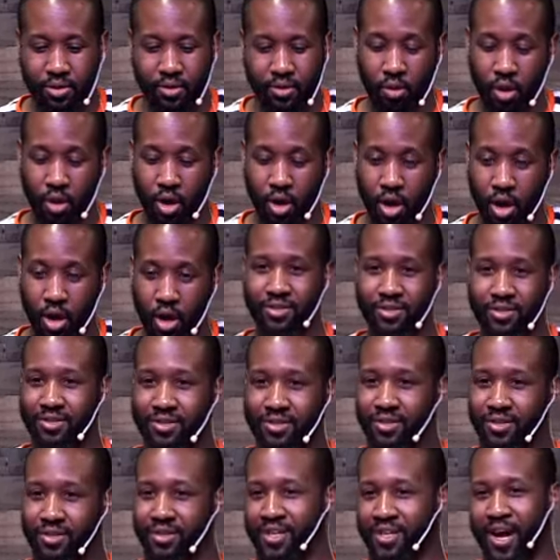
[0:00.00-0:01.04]
Rob,
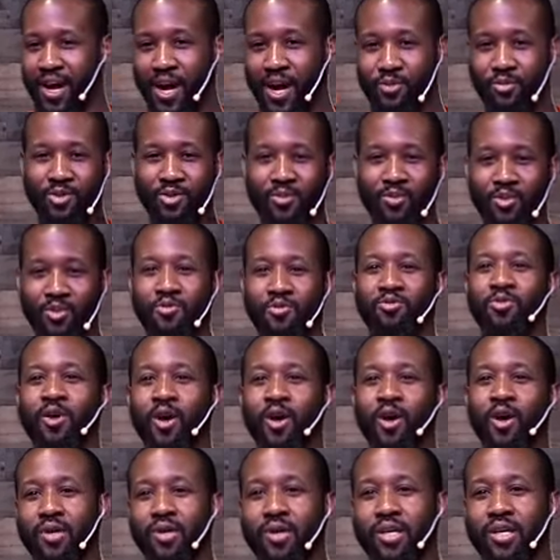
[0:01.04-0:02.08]
this is a time for you to
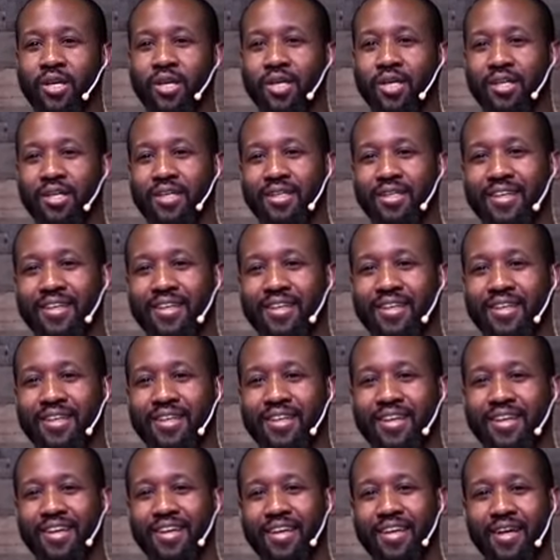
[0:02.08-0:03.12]
move forward.
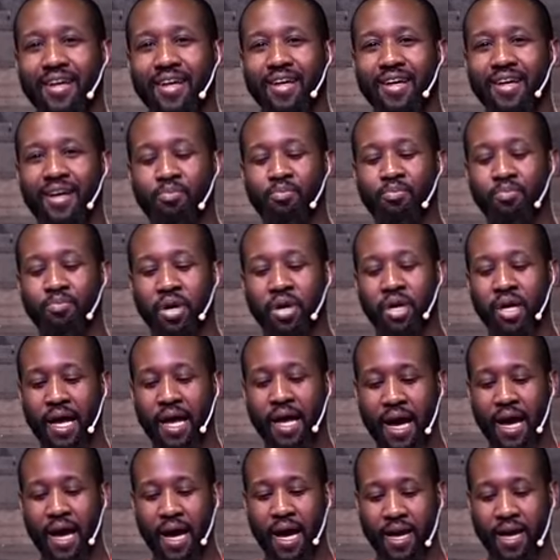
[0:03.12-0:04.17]

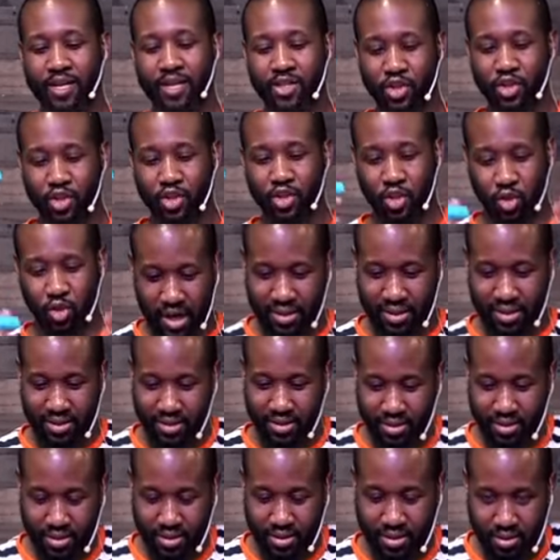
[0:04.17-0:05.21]
But I
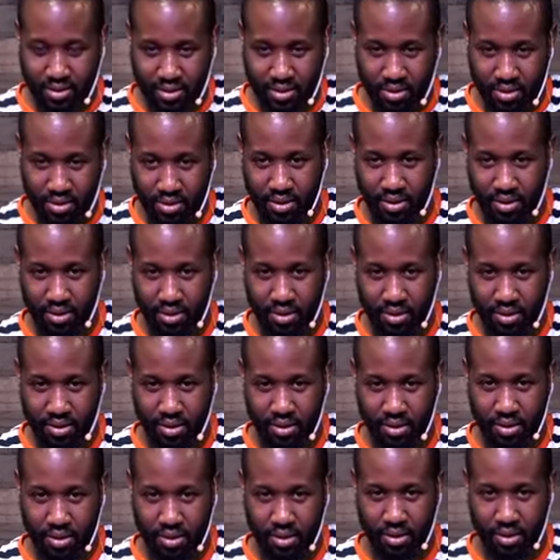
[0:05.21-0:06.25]
trust
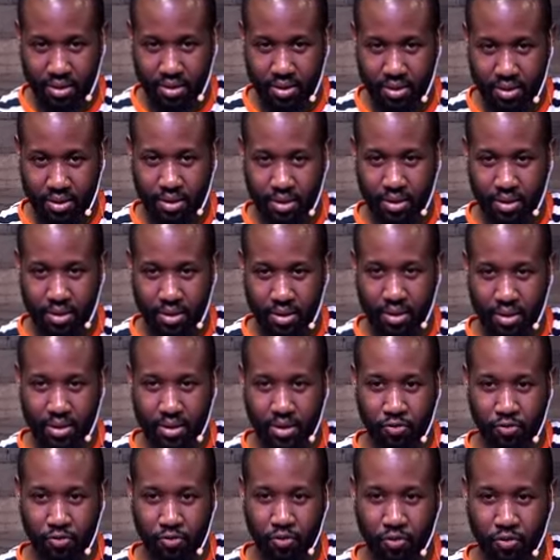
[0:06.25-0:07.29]
the
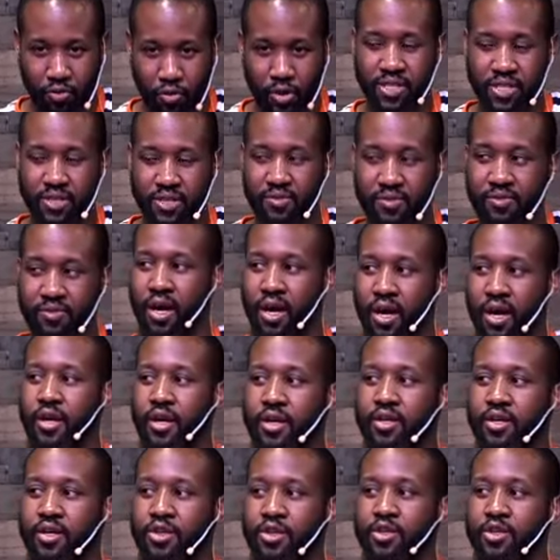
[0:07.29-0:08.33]
the voice of God
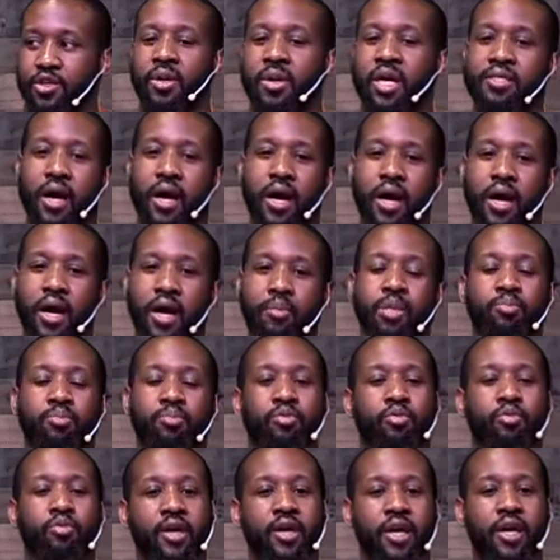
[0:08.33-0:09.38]
during my time in
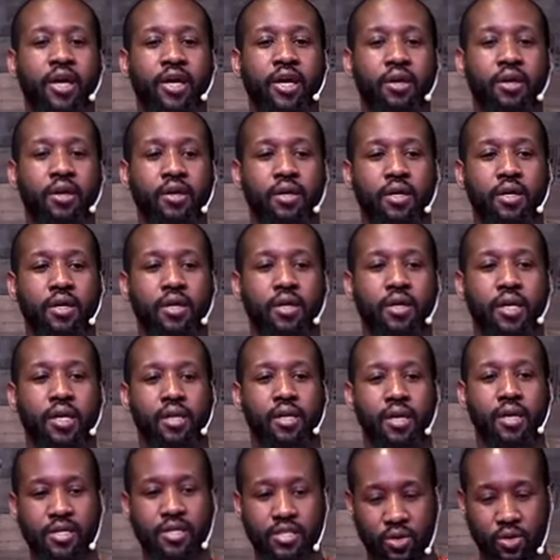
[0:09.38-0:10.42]
prayer and
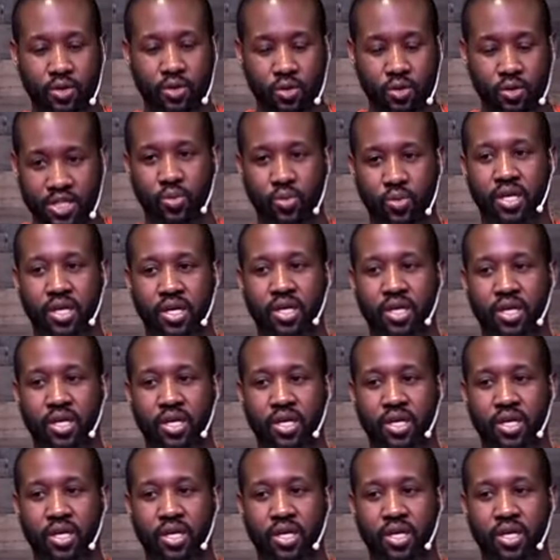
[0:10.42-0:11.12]
consecration with